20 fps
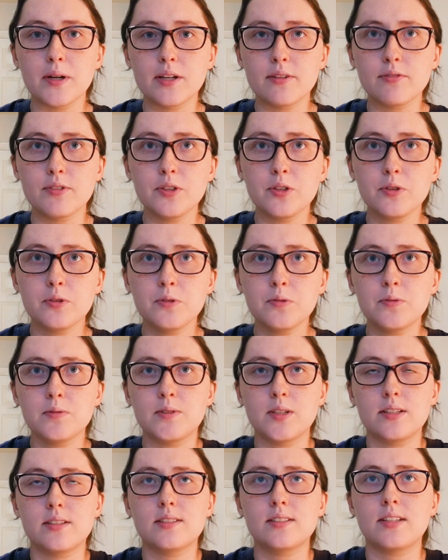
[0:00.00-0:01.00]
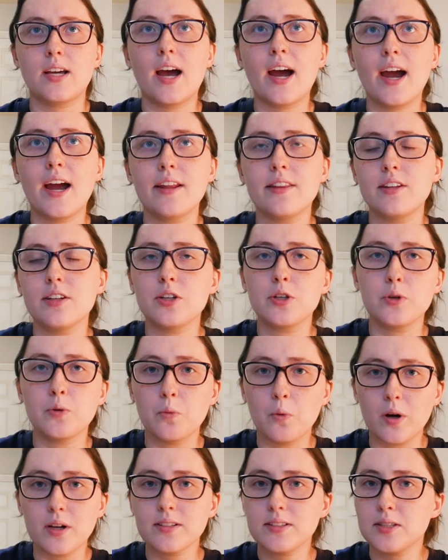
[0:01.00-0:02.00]
but if you decide that you
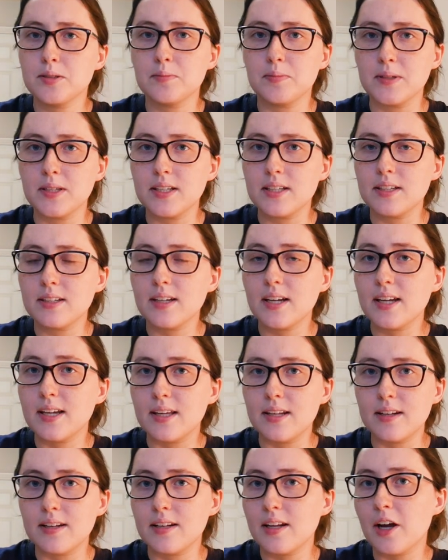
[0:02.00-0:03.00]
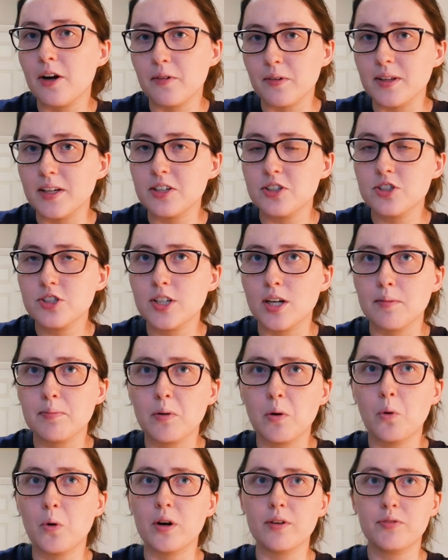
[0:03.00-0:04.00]
want to be in a relationship,
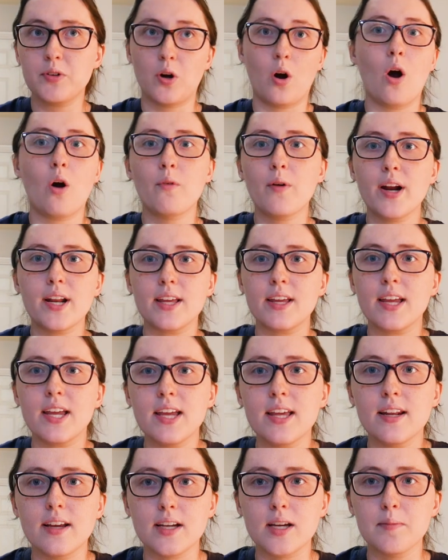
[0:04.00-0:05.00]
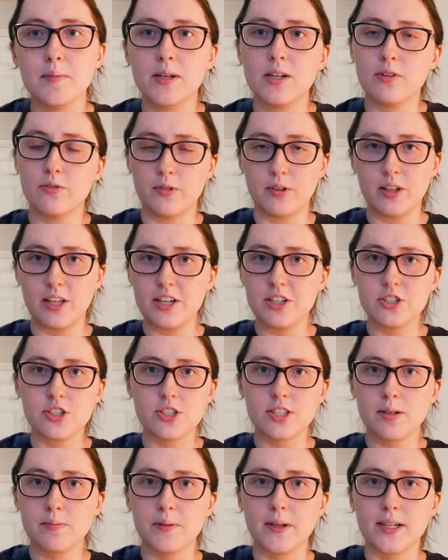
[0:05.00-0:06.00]
or if you're already in a committed
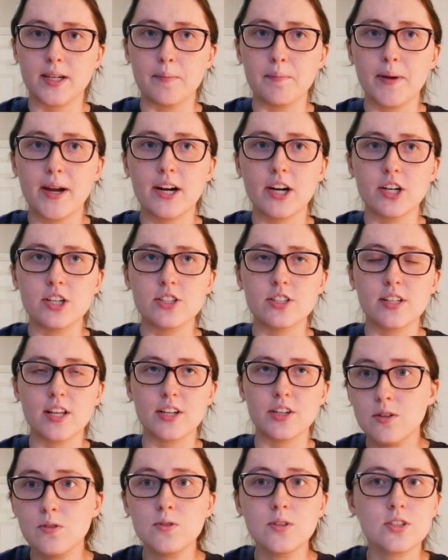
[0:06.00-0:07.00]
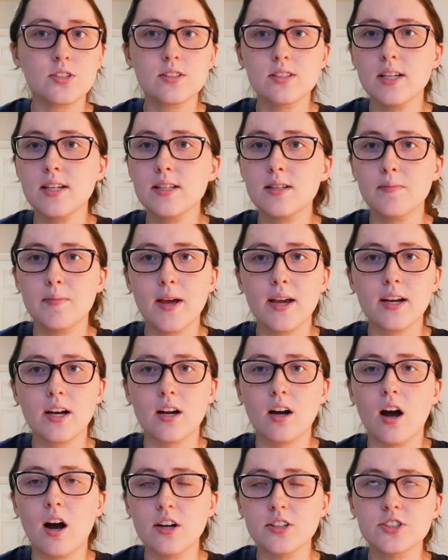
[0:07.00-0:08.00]
relationship like a marriage, then you just need to make a
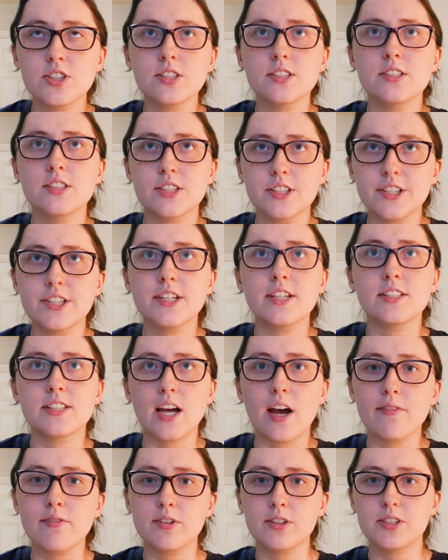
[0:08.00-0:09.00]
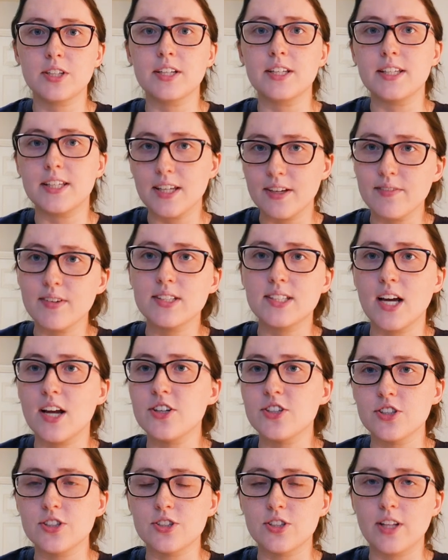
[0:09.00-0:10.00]
conscious, serious effort to give
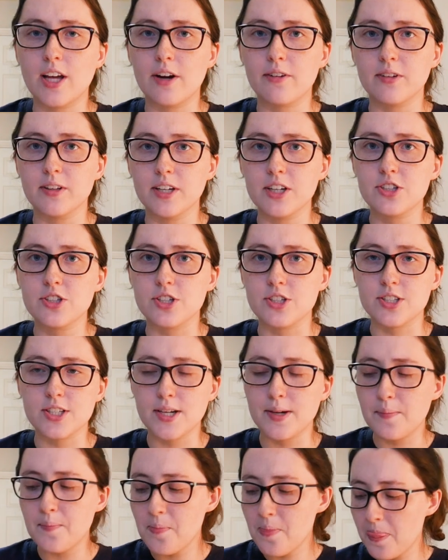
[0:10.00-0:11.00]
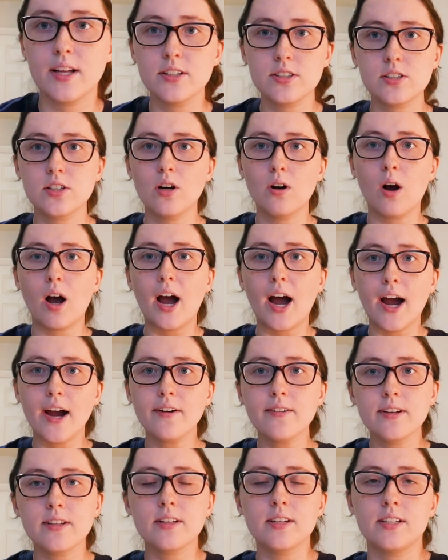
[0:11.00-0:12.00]
attention to that relationship. And so
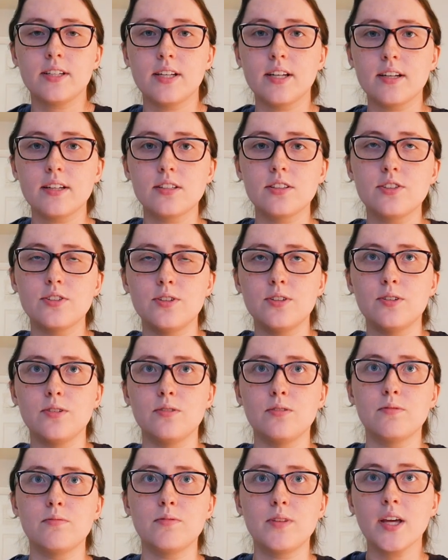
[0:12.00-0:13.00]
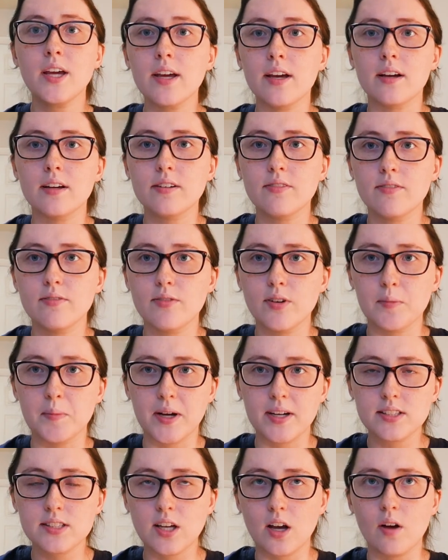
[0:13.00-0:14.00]
I really needed to think for
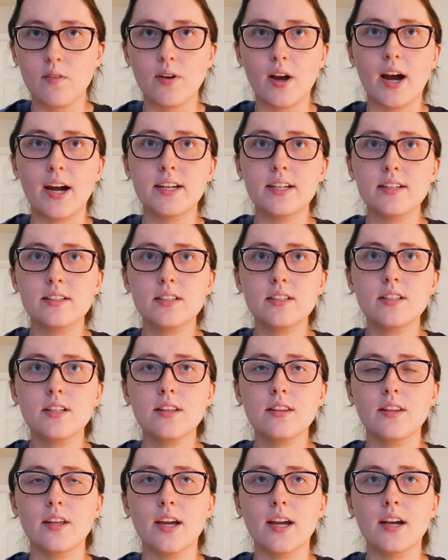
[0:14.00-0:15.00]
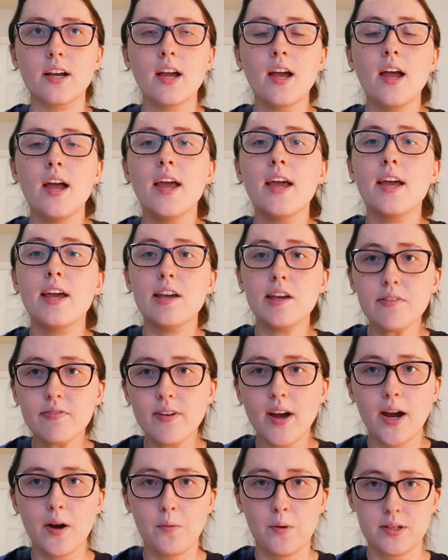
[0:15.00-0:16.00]
myself. I needed to think
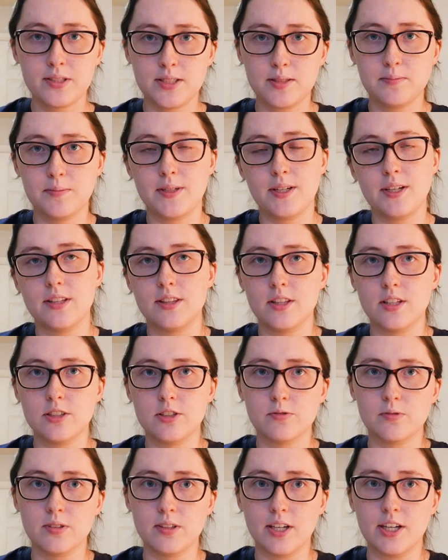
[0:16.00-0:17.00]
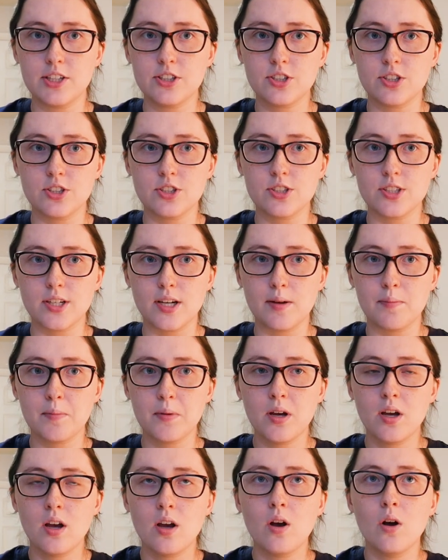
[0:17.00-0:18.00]
if I want to be in this relationship,
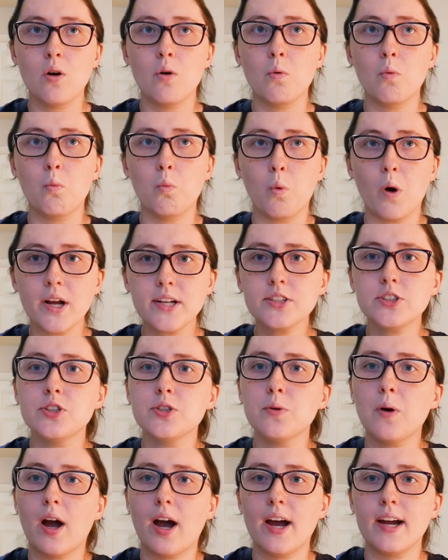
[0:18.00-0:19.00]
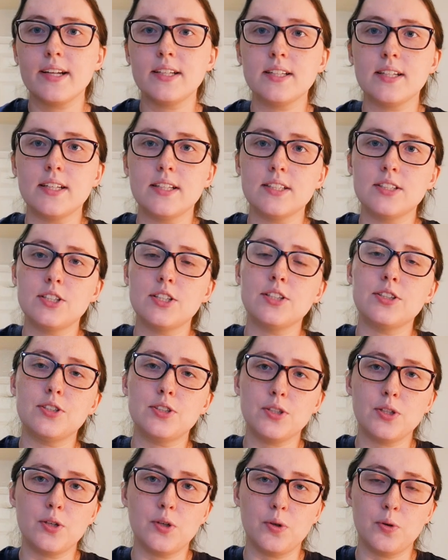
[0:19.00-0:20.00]
what do I need to
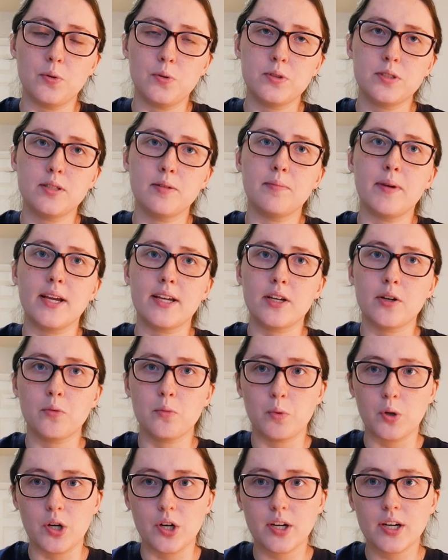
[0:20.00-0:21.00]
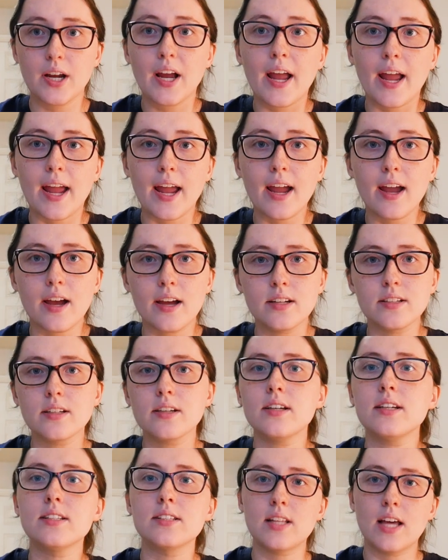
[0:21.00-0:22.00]
do to make it work? And
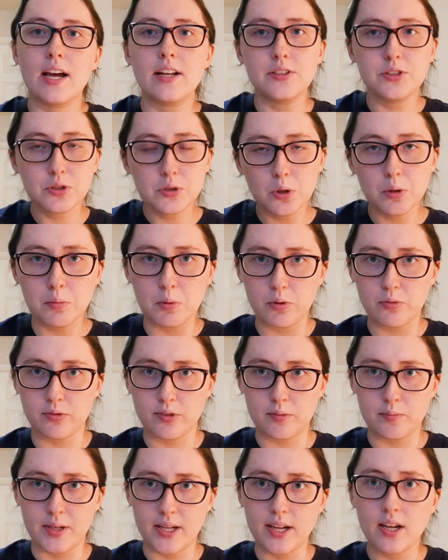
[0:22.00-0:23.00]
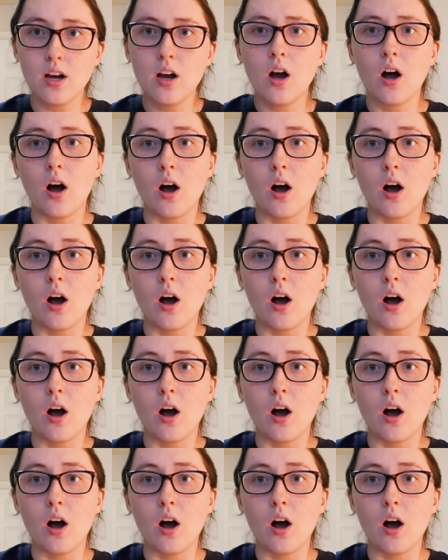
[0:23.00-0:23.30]
is that doable for me?